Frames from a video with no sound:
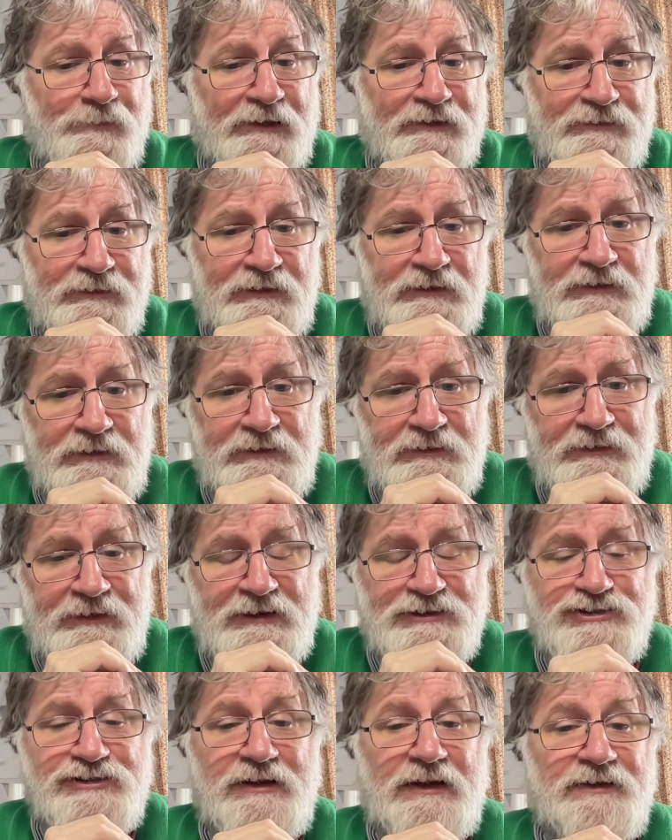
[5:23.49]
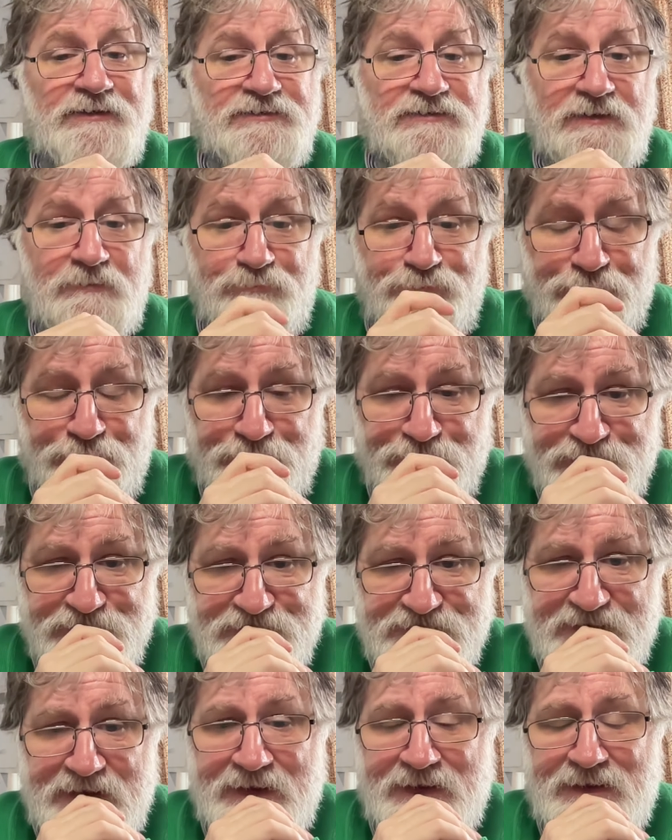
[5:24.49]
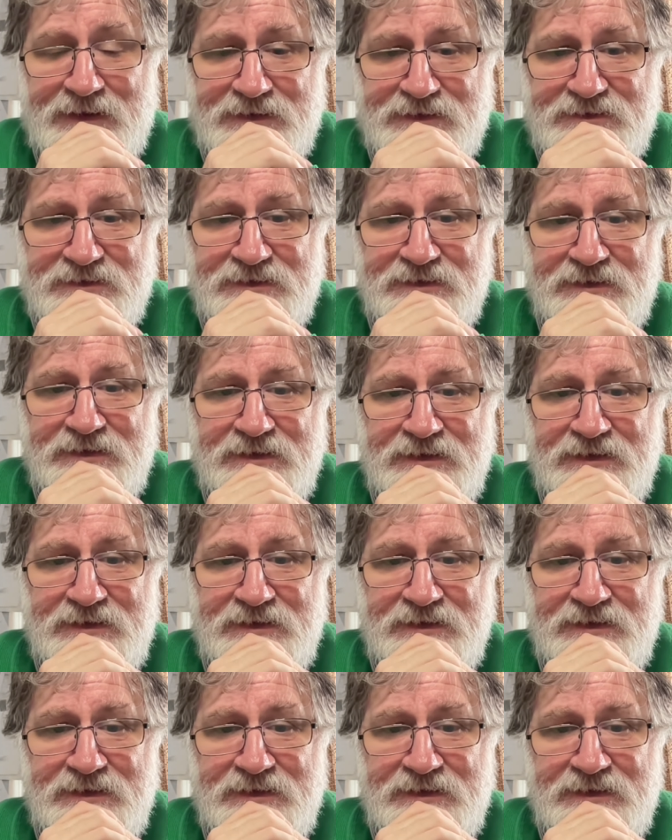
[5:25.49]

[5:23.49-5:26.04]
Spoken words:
by the Nationality and Borders Act